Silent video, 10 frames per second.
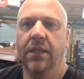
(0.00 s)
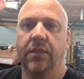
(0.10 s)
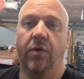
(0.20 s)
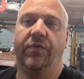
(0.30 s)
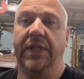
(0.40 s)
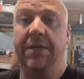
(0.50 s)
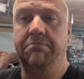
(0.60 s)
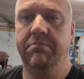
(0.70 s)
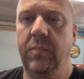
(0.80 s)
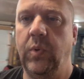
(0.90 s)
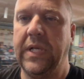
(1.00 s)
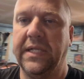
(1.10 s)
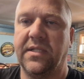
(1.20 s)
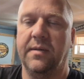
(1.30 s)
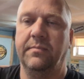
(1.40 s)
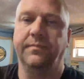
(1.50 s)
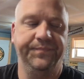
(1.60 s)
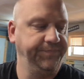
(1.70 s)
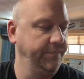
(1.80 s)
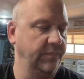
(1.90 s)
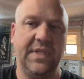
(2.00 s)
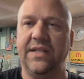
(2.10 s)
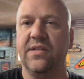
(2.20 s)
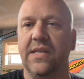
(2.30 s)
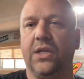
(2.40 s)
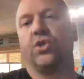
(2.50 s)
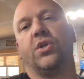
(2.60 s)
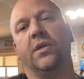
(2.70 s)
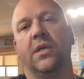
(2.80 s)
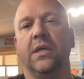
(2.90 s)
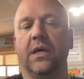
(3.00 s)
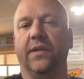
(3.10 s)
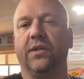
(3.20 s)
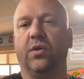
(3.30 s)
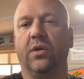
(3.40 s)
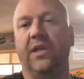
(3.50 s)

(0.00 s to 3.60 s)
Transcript: Hopefully, we'll get something decent-ish on the door.